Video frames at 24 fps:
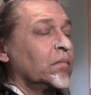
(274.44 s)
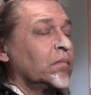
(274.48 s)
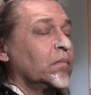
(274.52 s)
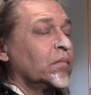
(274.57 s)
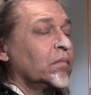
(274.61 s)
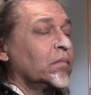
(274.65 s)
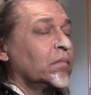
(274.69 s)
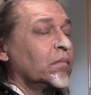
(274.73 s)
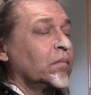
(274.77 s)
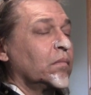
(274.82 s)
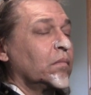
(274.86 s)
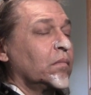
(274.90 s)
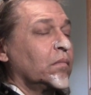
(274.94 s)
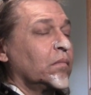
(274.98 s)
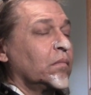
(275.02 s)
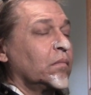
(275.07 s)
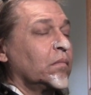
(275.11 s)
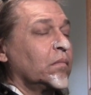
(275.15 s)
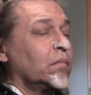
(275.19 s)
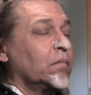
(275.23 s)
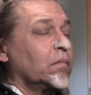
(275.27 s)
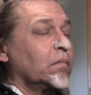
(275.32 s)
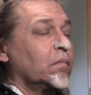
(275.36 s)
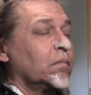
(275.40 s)
Right.
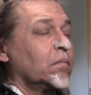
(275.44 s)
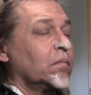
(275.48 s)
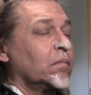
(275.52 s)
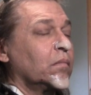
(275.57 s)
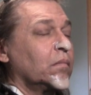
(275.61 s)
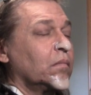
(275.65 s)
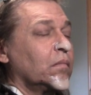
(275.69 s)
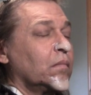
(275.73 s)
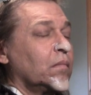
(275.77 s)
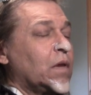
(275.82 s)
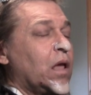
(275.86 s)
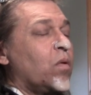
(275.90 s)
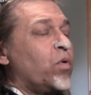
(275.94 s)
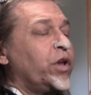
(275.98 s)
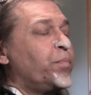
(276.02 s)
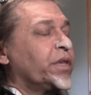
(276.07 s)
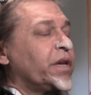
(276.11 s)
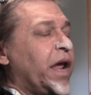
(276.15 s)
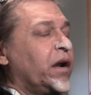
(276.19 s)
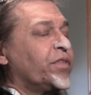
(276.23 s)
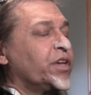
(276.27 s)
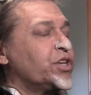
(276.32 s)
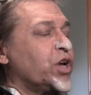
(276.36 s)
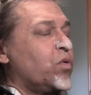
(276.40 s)
I
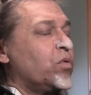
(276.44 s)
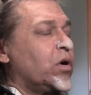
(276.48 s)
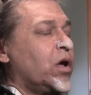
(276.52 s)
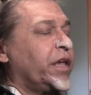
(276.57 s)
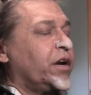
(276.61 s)
also want